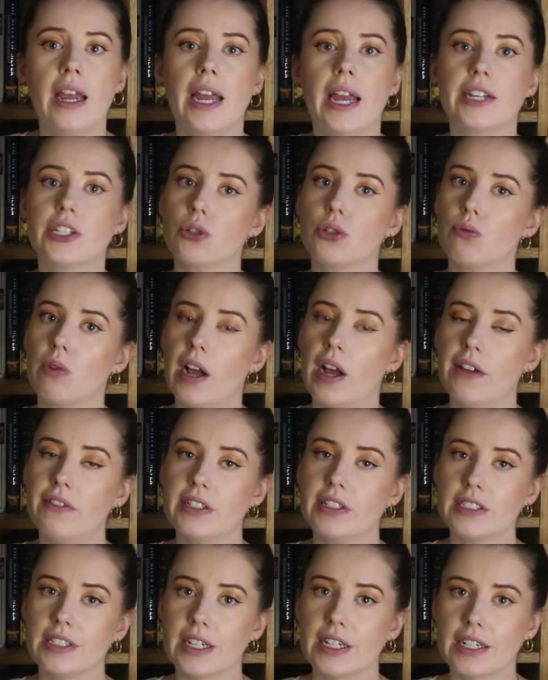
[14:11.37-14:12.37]
It derived
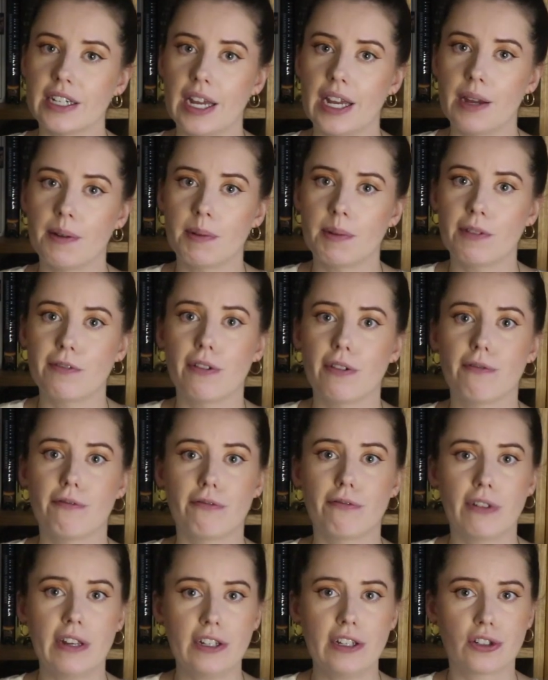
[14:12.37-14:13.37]
its nickname from
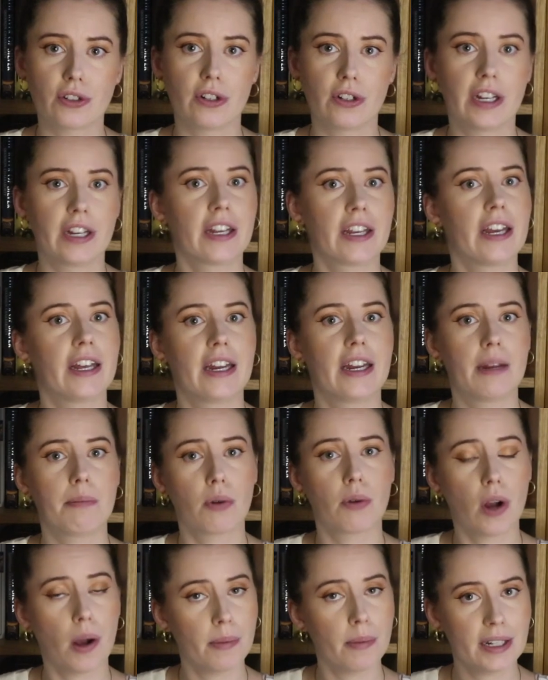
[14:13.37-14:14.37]
featuring in a
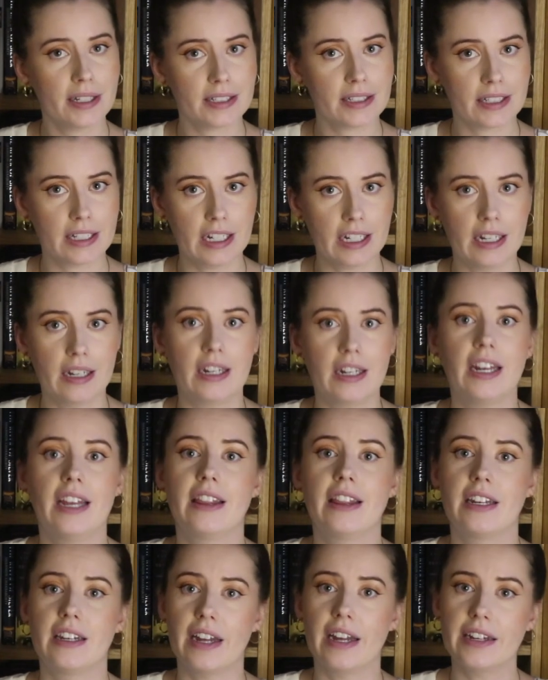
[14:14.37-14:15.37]
prominent scene
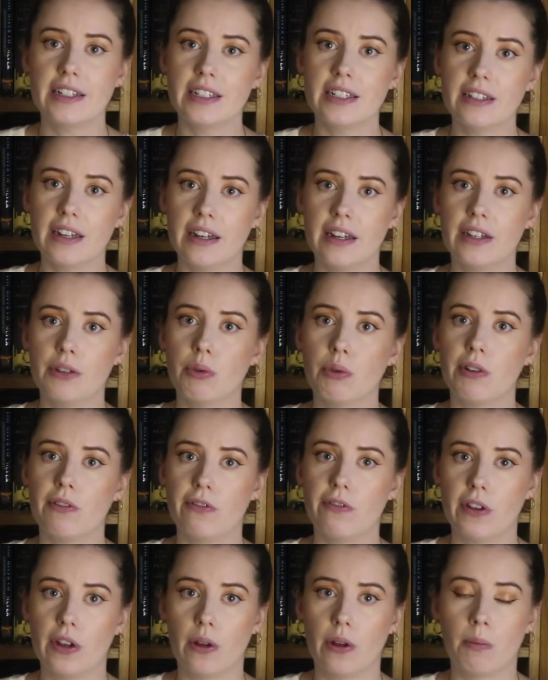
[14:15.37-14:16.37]
in the 1991
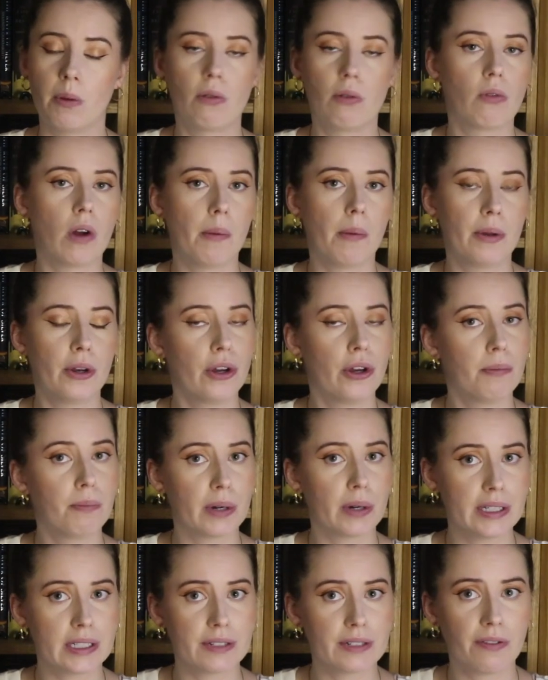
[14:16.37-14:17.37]
film Robin Hood,
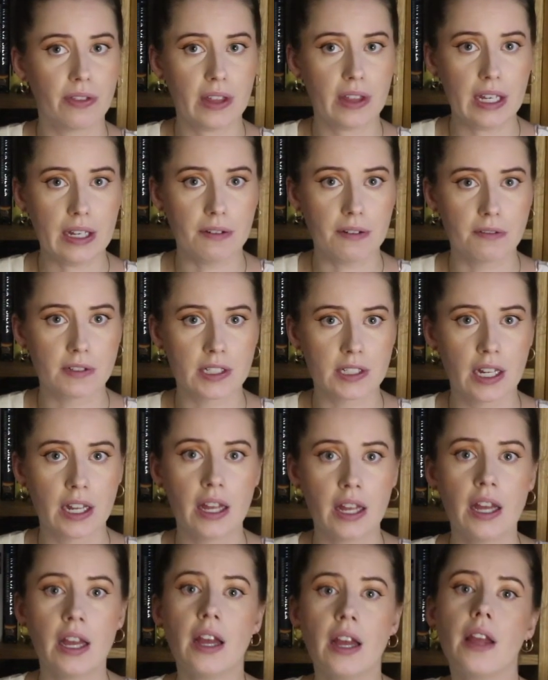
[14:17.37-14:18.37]
Prince of Thieves.
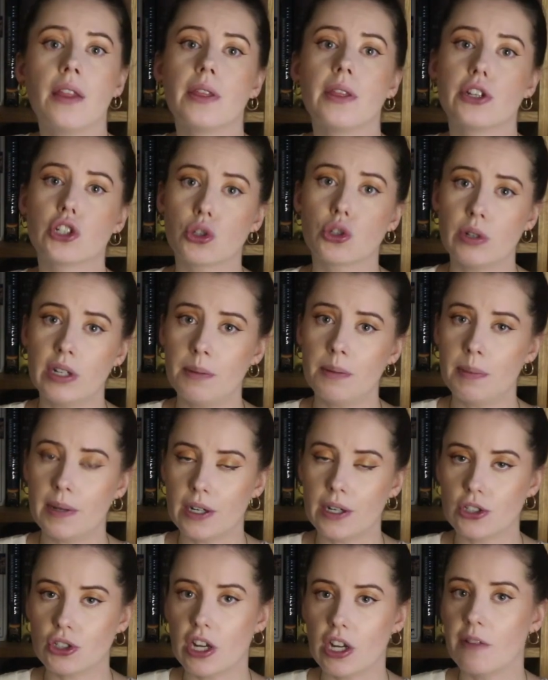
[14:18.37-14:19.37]
The tree
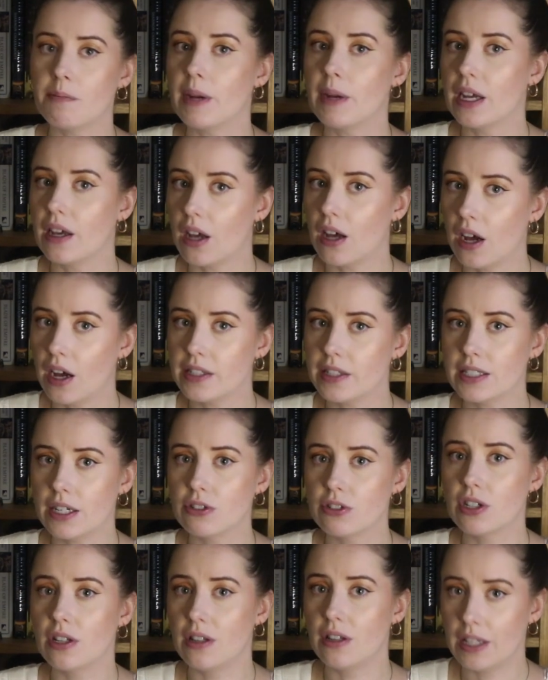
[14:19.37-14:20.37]
appeared to have been cut
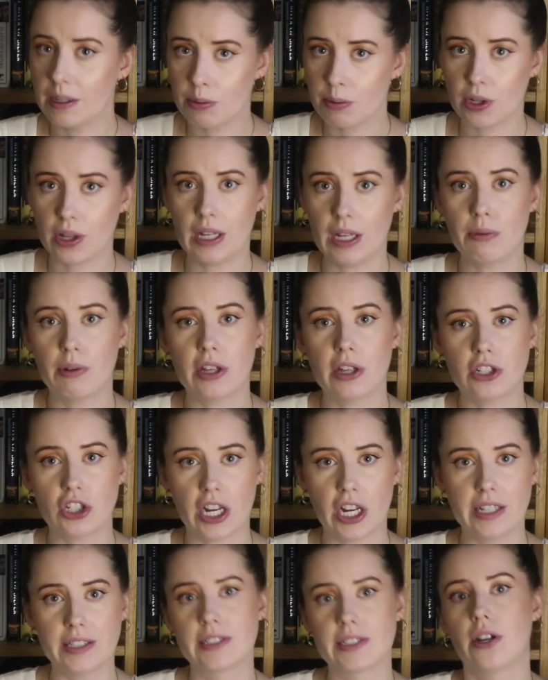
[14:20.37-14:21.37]
down deliberately with a
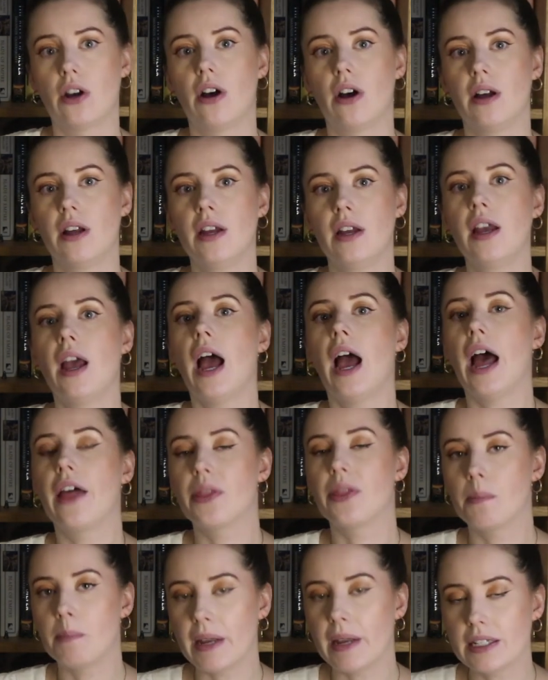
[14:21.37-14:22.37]
chainsaw
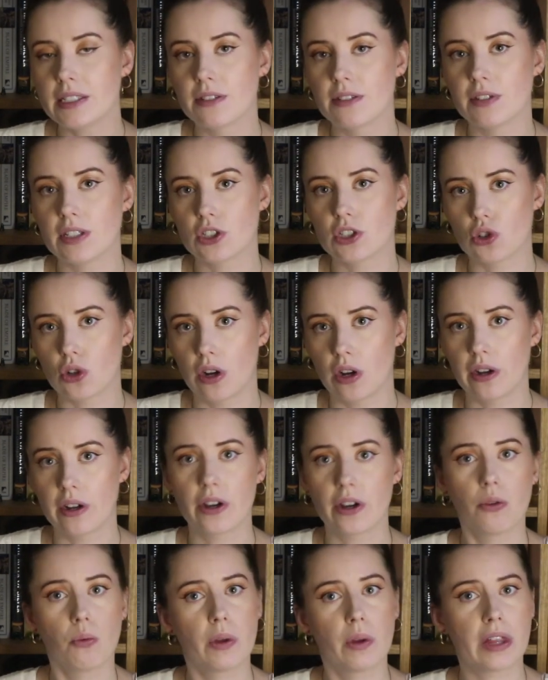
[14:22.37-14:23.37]
at the base of its
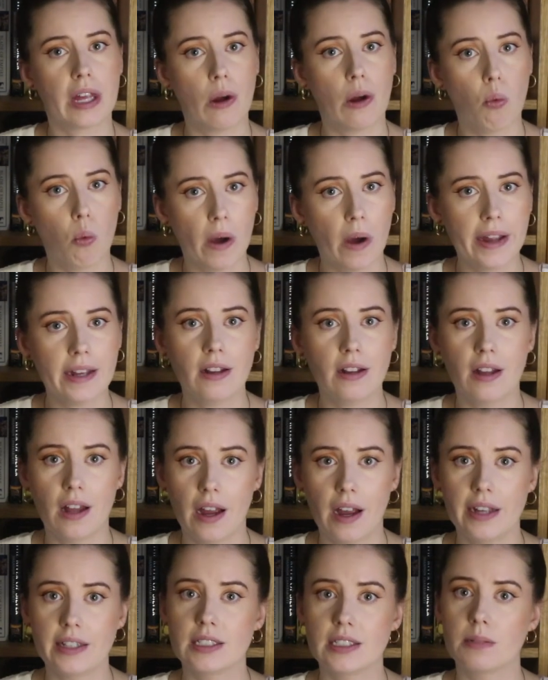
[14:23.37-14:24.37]
trunk, with a white
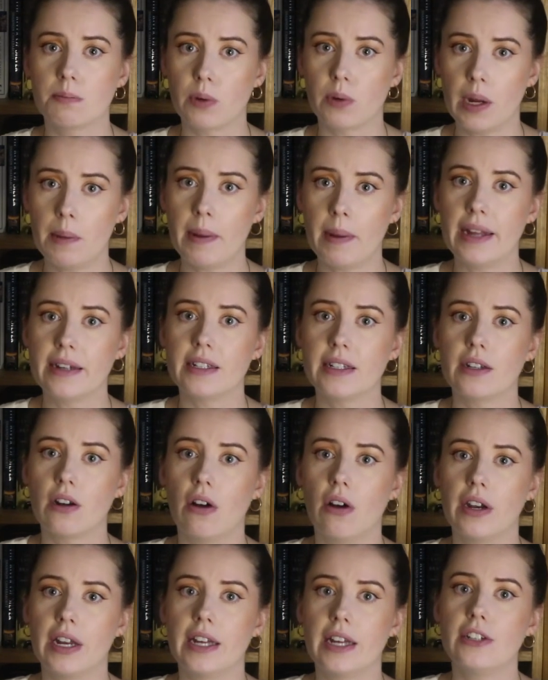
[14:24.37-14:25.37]
line spray painted
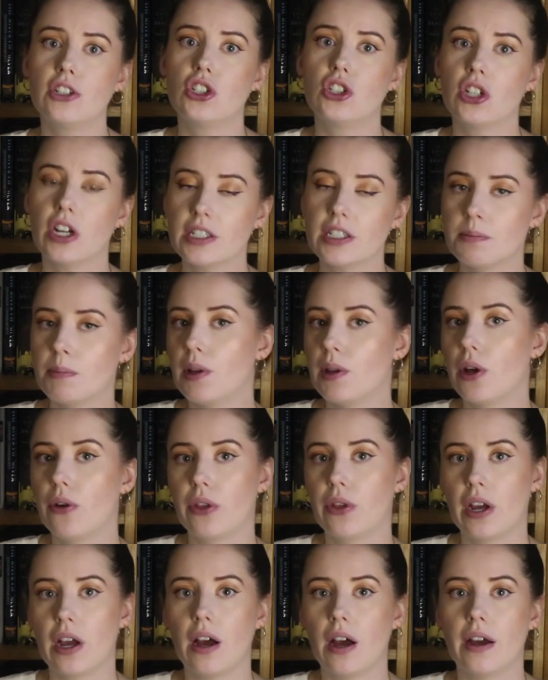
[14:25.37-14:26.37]
on it just below
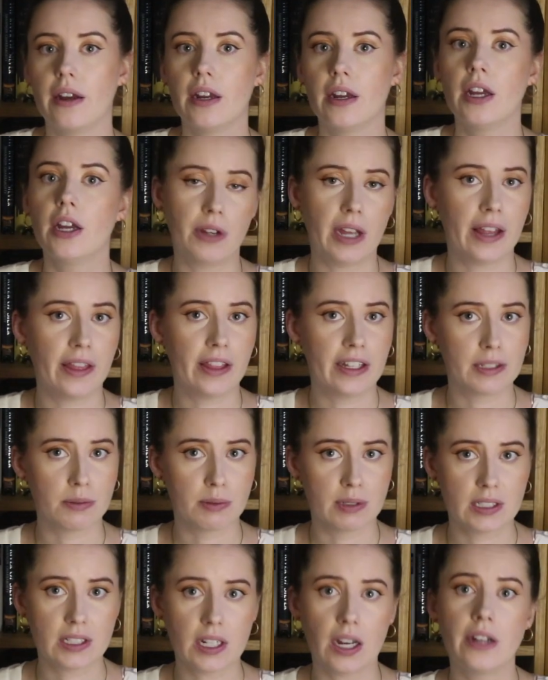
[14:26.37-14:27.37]
the cut, and this
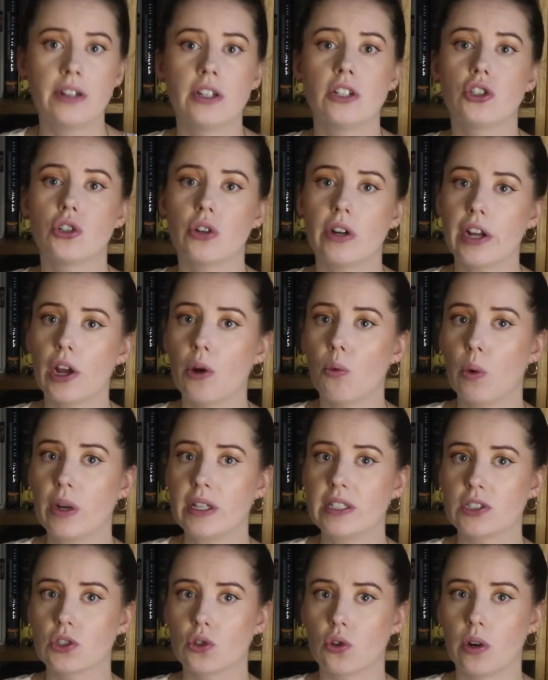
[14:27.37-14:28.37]
was done during a
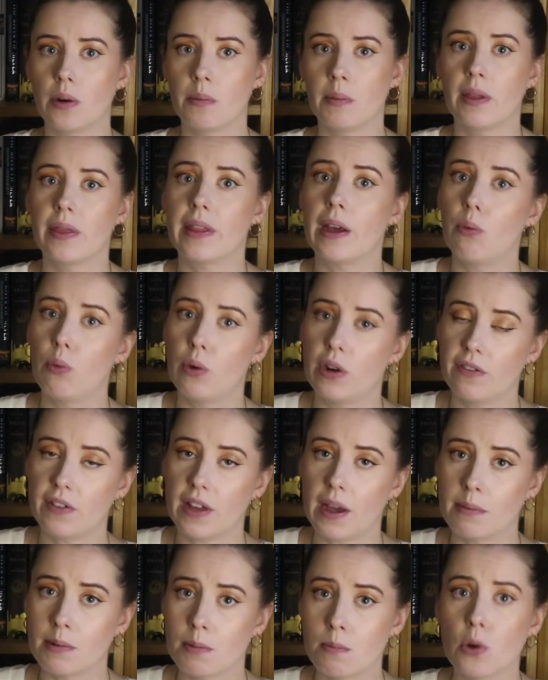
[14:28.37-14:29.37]
windstorm that would have
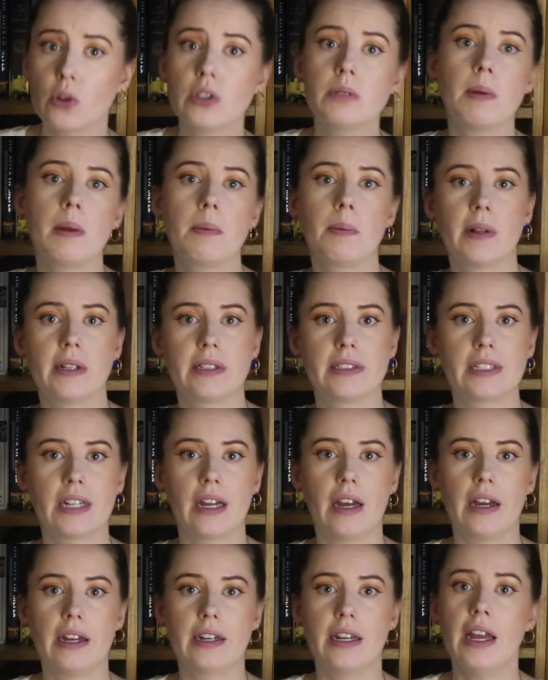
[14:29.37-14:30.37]
kept most people
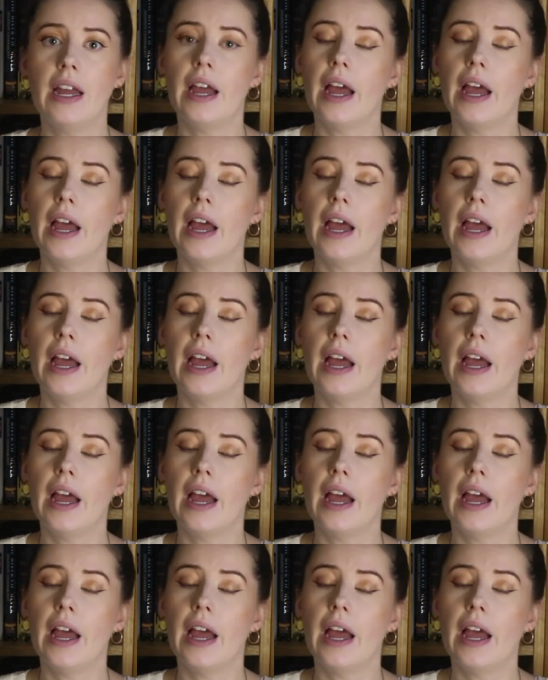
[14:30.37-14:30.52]
inside